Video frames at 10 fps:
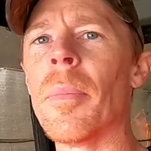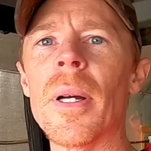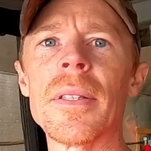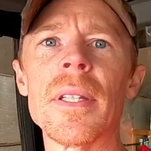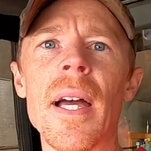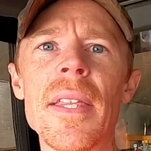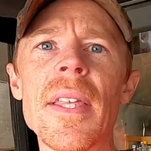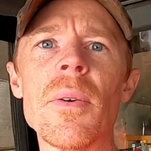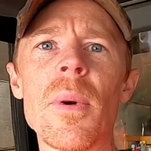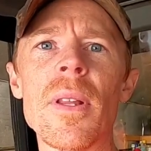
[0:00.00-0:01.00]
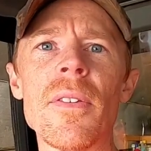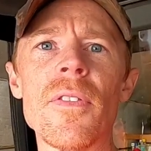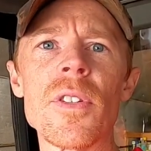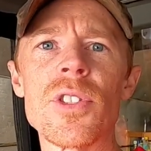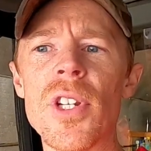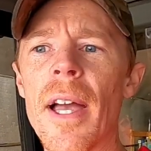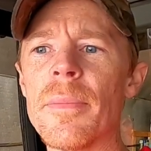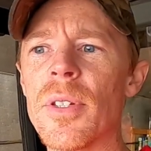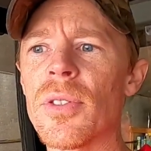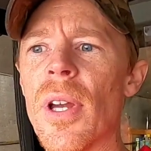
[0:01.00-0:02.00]
But I think one of the first
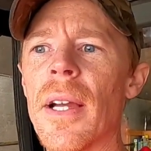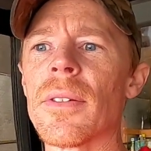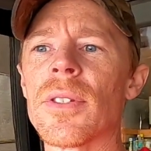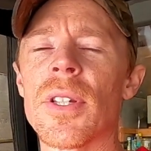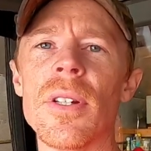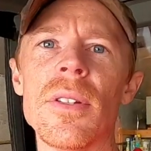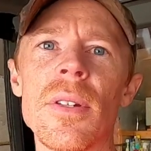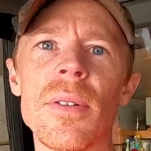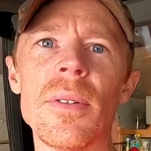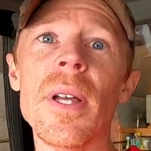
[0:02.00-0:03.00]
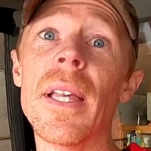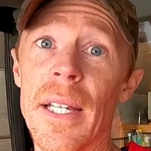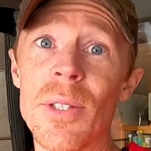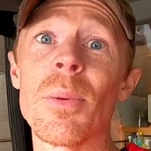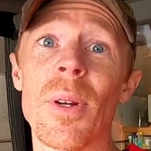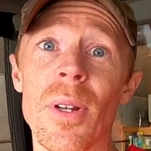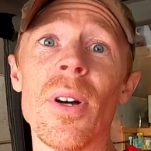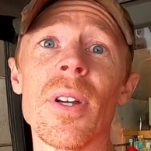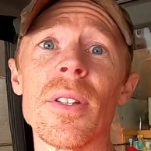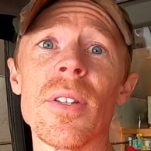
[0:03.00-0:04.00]
jobs this tractor is going to do is we're going to
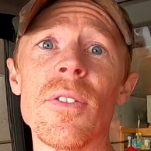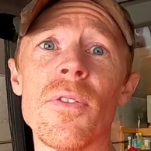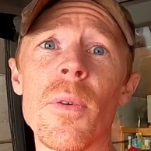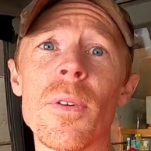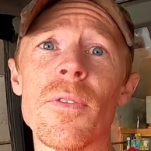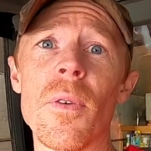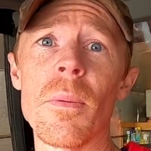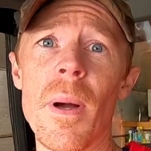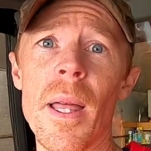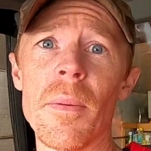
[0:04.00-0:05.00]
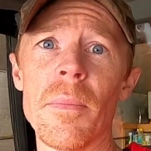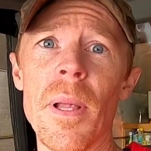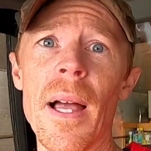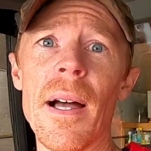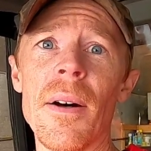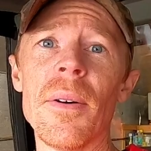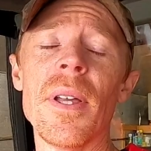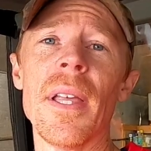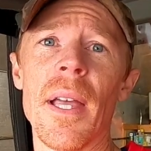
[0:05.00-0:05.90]
hook it to the Ford 4-bottom plow,